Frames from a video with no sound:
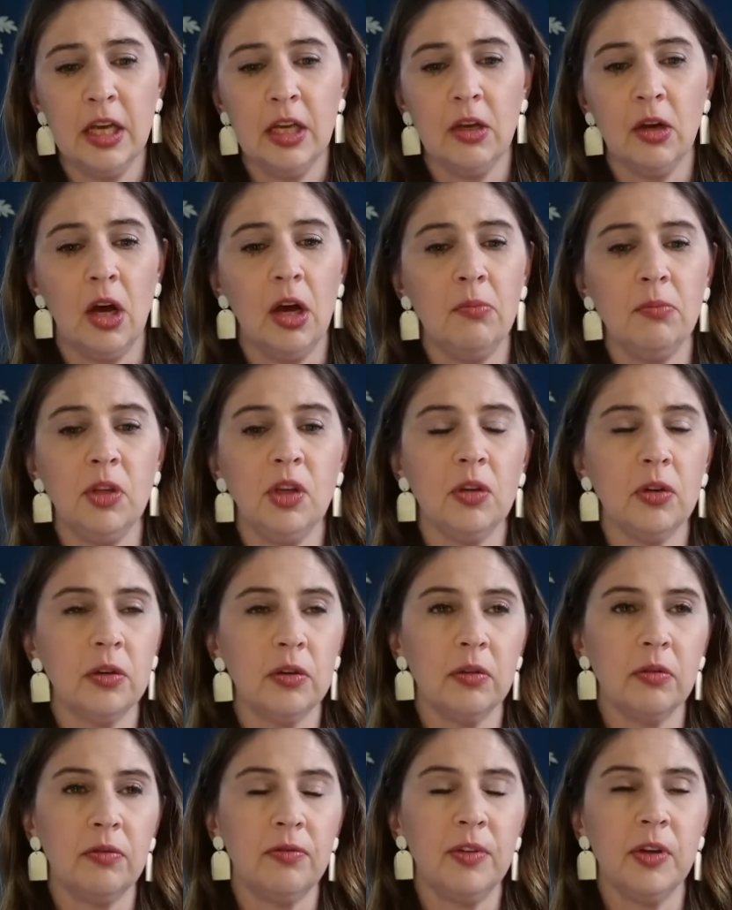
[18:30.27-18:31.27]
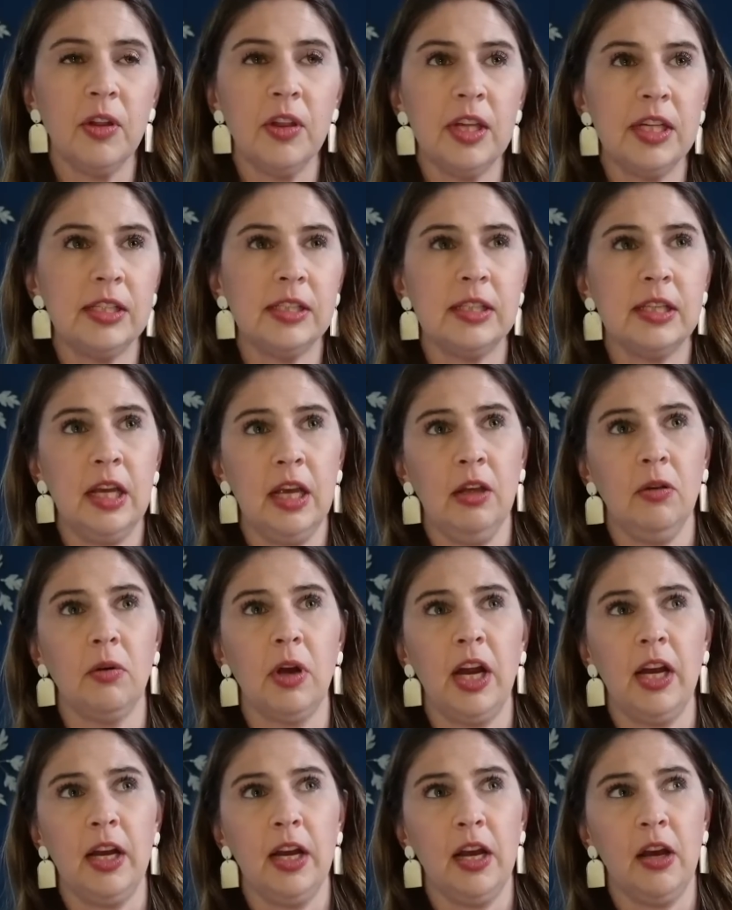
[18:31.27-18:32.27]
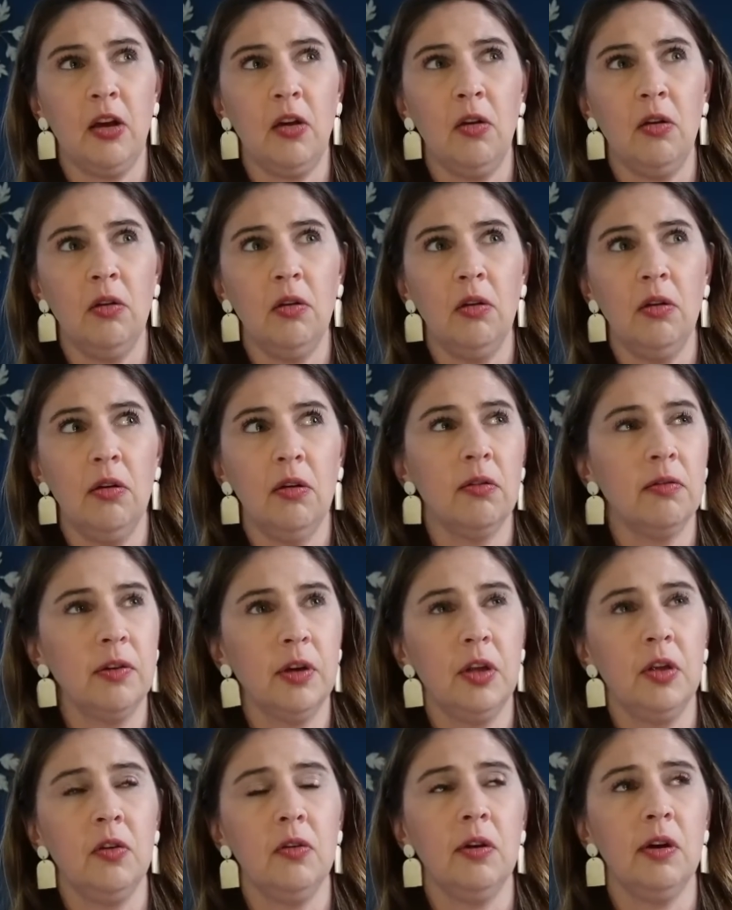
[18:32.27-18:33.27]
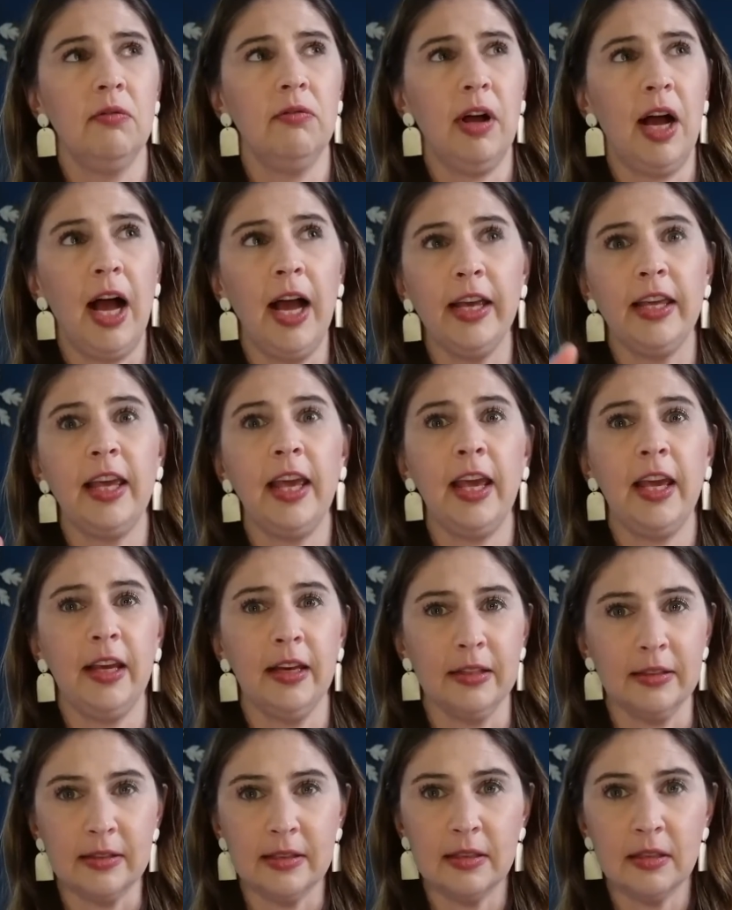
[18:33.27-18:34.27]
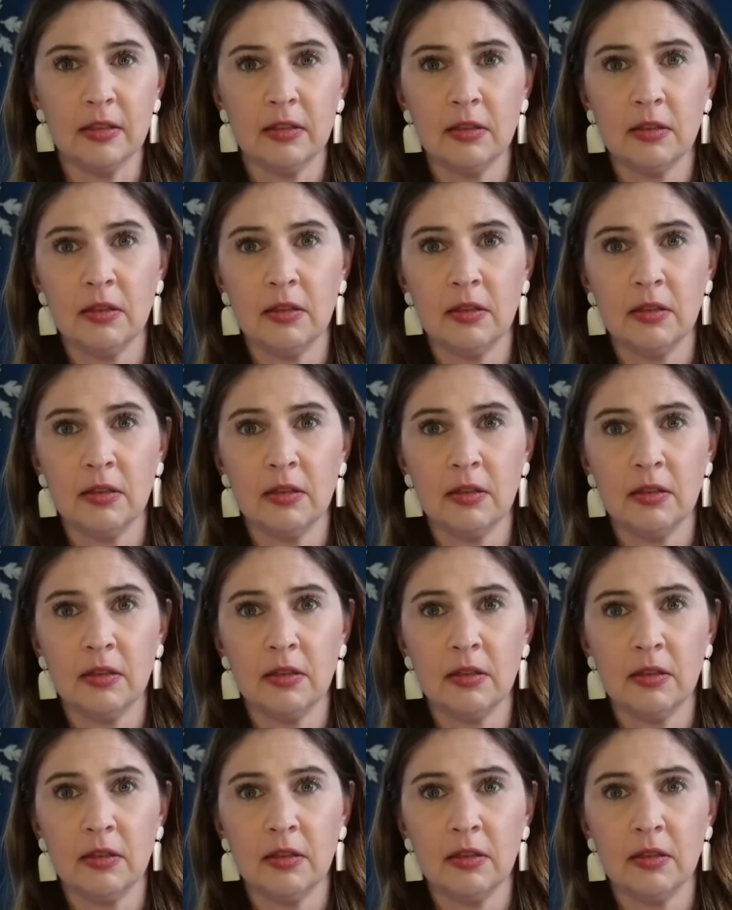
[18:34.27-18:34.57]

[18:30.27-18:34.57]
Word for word: Um, you'll feel this thing right now over you of, I can't.